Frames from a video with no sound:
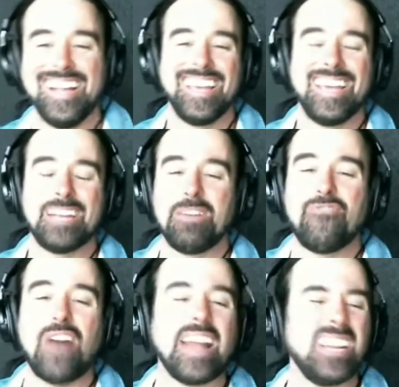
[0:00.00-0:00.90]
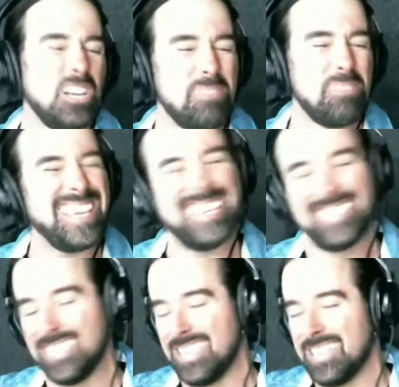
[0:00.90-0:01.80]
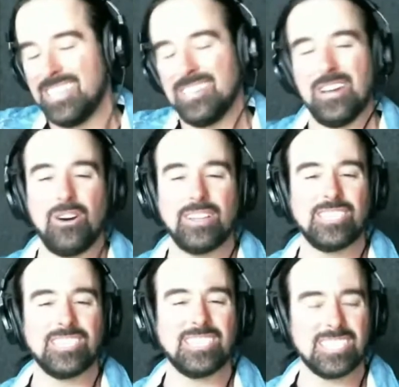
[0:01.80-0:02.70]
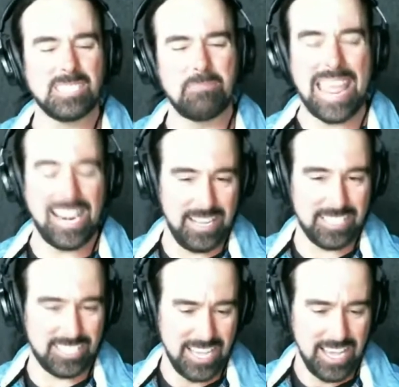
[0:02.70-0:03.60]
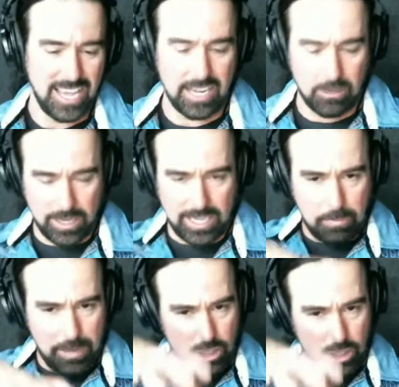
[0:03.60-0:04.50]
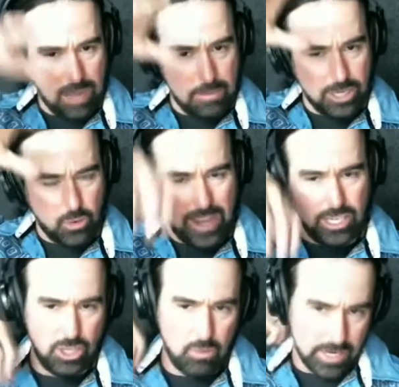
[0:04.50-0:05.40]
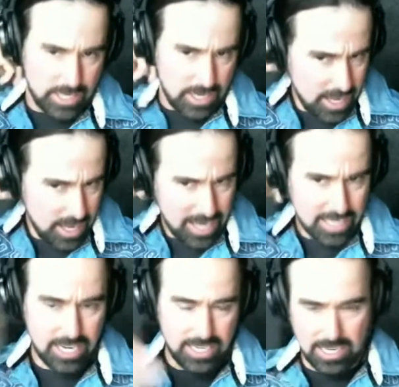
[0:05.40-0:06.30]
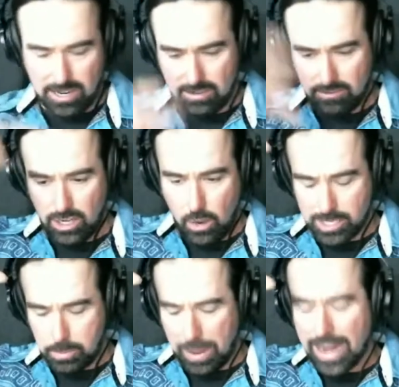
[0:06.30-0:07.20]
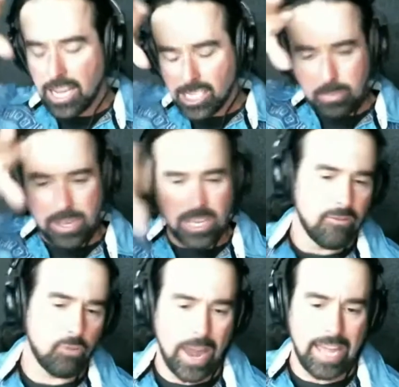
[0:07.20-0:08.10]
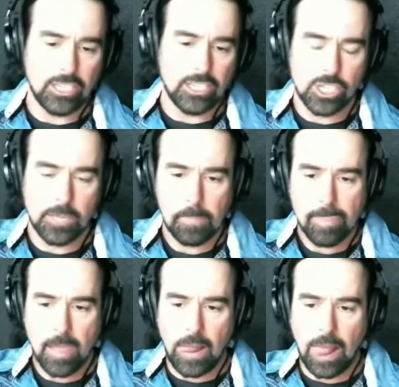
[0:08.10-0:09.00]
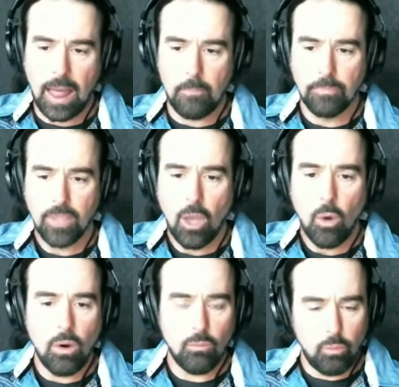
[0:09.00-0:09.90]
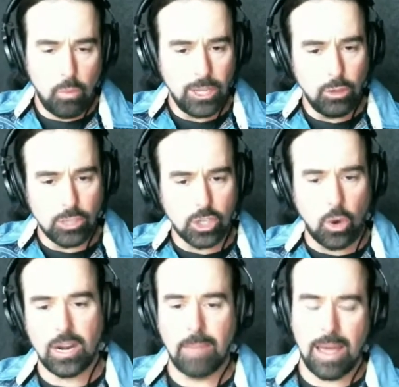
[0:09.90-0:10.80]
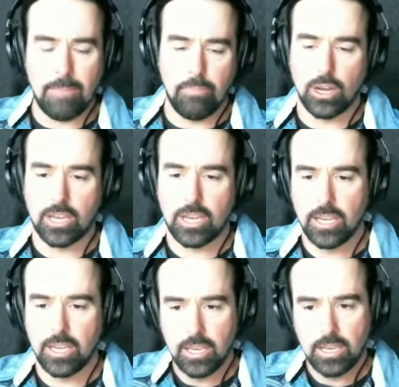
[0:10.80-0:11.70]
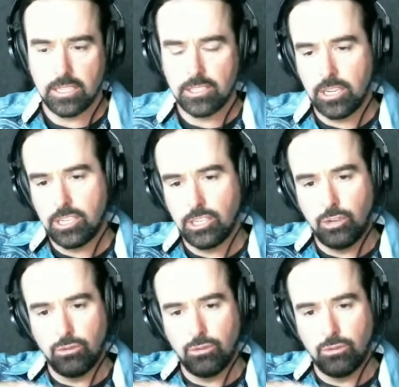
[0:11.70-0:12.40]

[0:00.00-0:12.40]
It'll be fine. It'll be easy. You know, it's just this is maintenance, and it really depends on how much range you want to expand. Speaking of range, when you started my book, did you